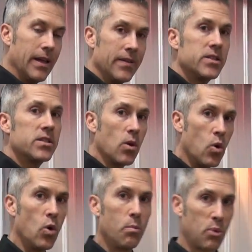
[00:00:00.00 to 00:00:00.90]
this is the
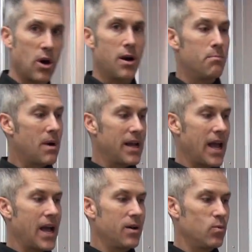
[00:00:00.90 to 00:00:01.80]
whole problem I
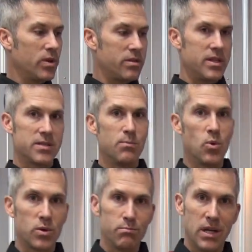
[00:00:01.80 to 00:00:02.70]
had with this
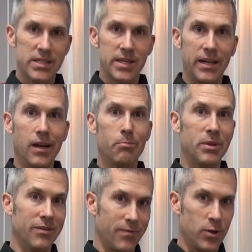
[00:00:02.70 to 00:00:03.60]
motor busting up
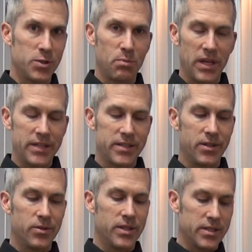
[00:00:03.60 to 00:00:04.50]
in the first place.
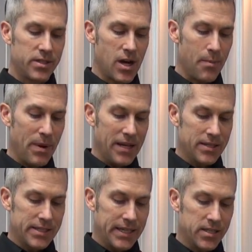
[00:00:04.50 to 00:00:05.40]
This top end
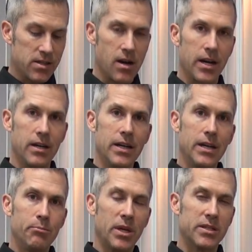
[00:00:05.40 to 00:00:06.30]
seized on it
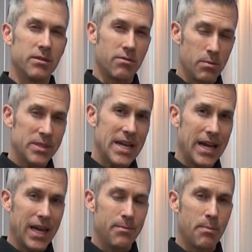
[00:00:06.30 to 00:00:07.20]
because the
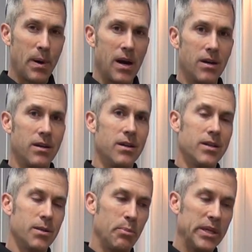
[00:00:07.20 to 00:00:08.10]
thermostat came apart,
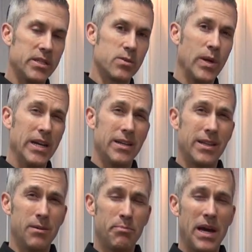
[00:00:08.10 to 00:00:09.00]
the pieces went into
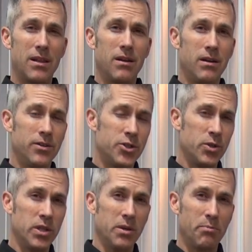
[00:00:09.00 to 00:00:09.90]
the impeller,
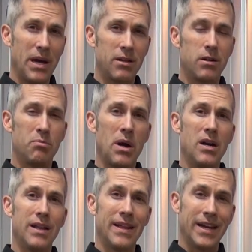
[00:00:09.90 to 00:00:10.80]
chewed the impeller
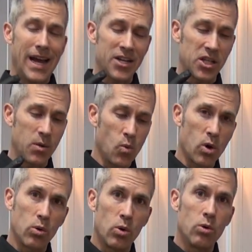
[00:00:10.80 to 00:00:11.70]
apart, and then it actually
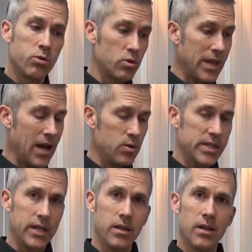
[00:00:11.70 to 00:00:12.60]
wore a hole through the
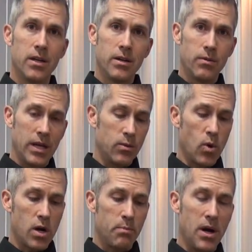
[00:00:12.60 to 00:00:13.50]
housing at the
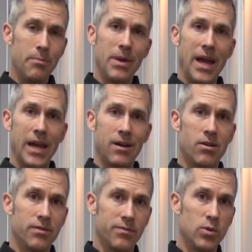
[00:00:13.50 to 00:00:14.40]
water pump and
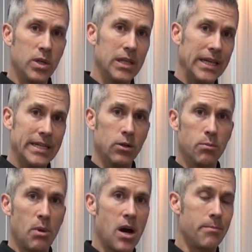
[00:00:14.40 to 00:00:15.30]
all the fluid leaked out the
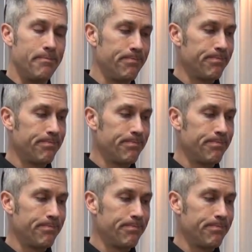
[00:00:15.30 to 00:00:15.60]
bottom.